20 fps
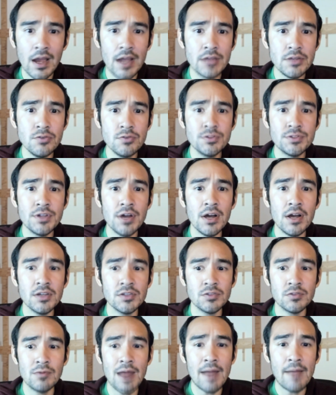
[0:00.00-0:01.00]
I used the
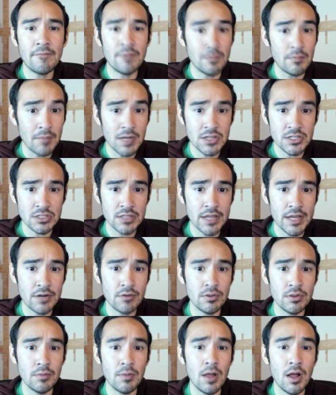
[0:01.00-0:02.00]
Hustle Wrap for much
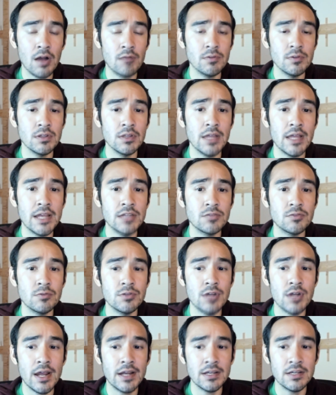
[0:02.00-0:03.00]
later in the block when the lanes were
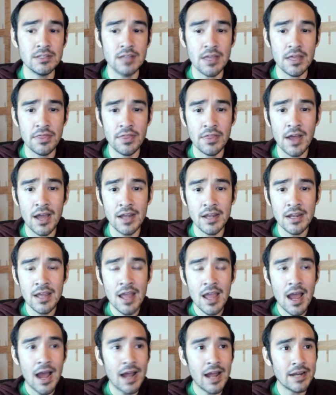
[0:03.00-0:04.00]
dry because I thought
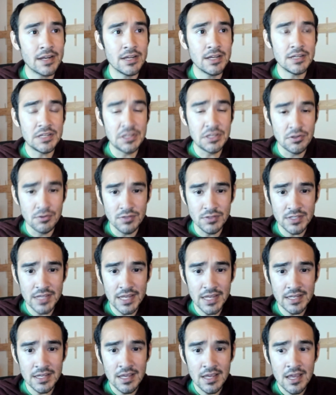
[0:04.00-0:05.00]
I could use
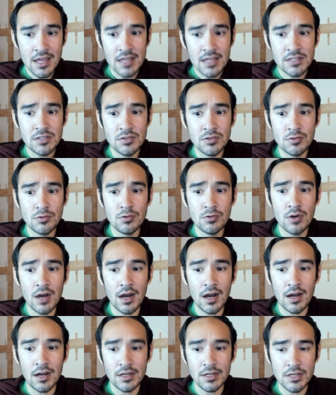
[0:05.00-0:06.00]
it to,
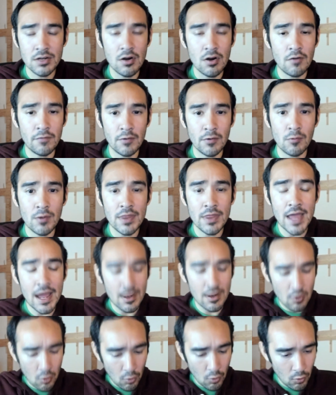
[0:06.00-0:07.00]
for when
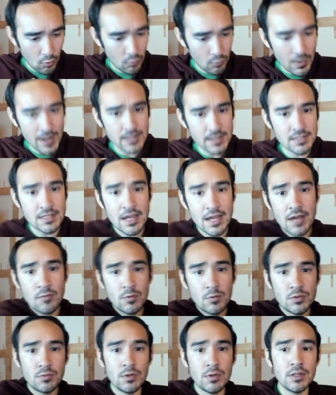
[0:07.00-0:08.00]
that whole right side
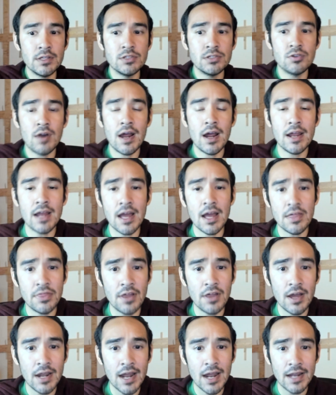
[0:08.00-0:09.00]
was really dry. I
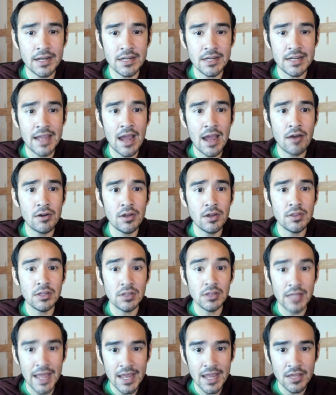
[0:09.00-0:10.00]
thought I could count on the
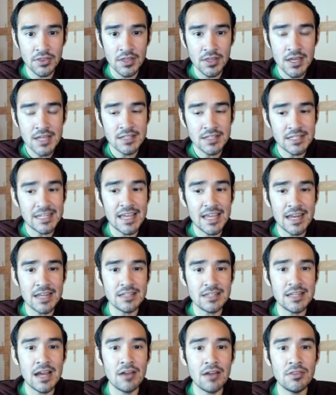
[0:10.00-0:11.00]
length to get
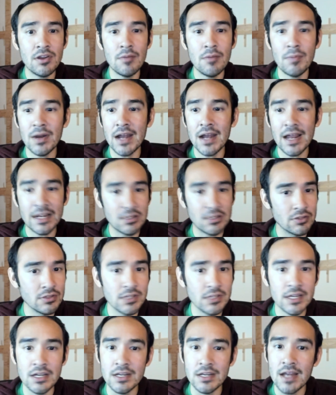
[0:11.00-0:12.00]
it down there, but I
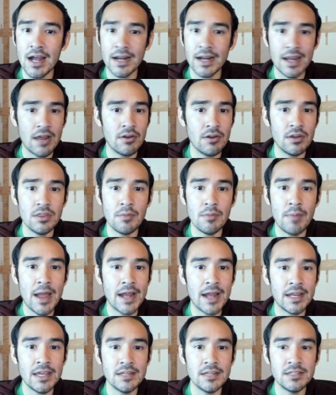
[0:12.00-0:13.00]
clearly could not count on the
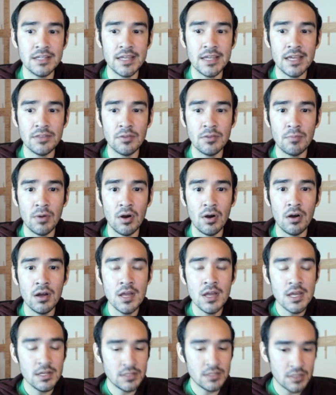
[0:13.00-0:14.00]
back end to get the ball
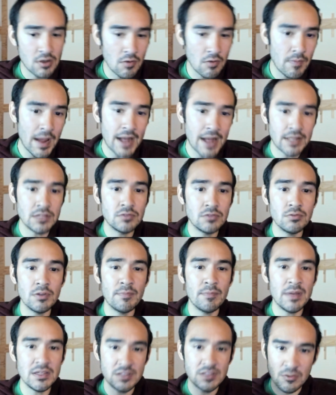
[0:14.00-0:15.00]
to go back and through the
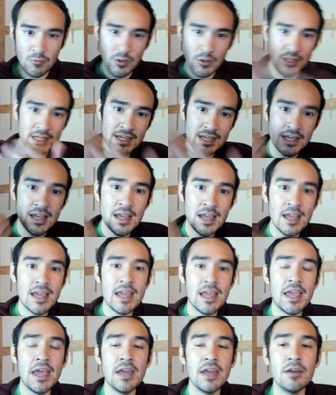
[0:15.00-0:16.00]
pins and really
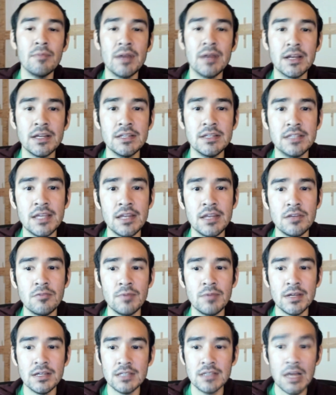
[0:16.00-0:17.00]
hit them and continue,
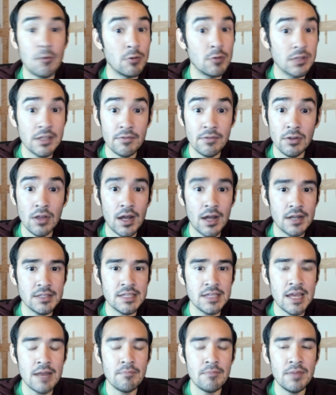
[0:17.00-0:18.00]
because I would leave a lot of
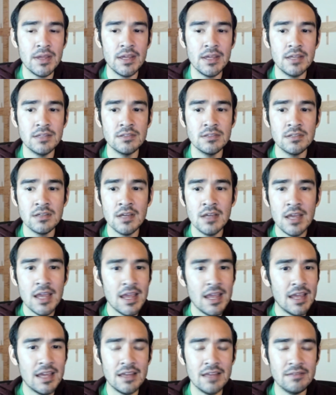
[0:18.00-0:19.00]
10 pins
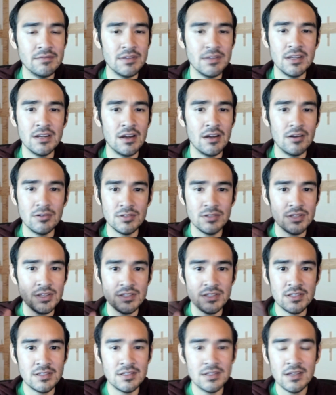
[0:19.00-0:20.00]
and,
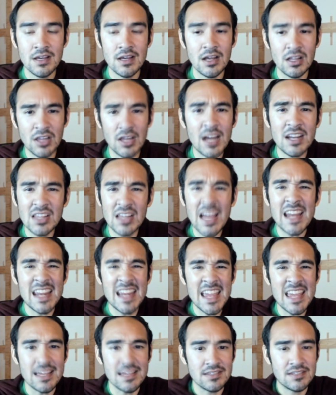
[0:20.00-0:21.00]
just a lot of light
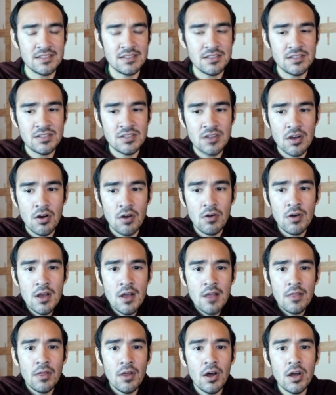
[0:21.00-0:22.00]
hits. So
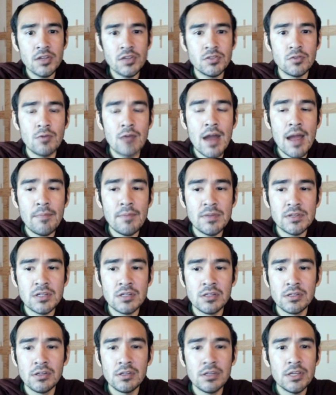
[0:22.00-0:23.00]
the Hustle Wrap is
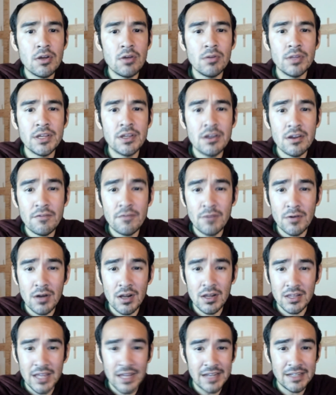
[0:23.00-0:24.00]
clearly only good
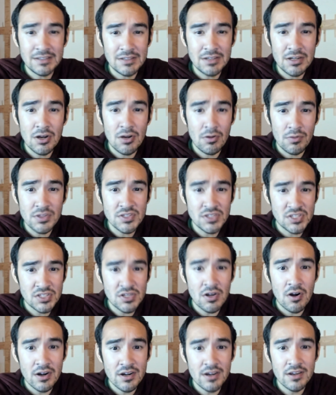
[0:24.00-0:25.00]
for the
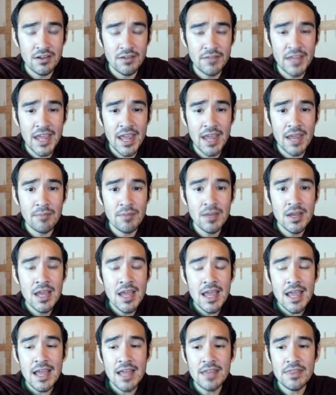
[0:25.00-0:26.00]
start of the game,
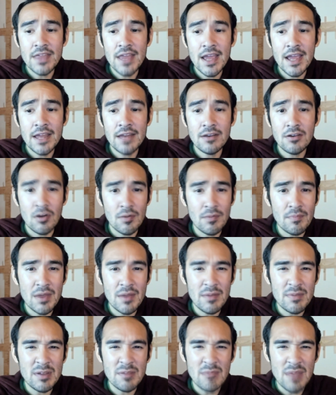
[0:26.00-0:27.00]
and then, or
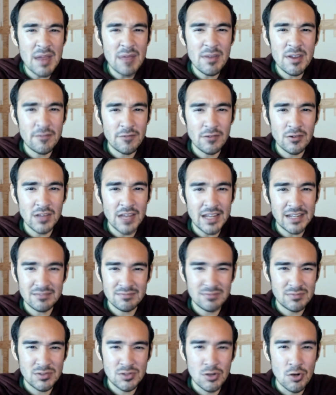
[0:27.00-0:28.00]
maybe for like
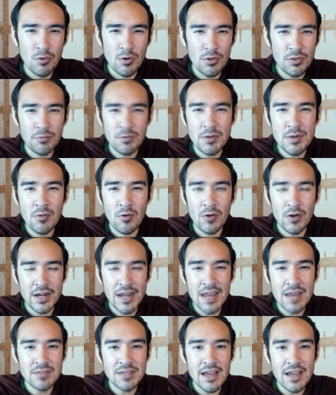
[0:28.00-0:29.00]
2 or 3 more
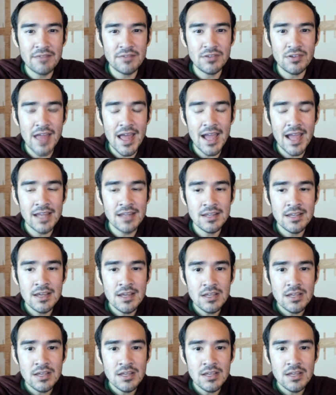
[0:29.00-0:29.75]
games after that.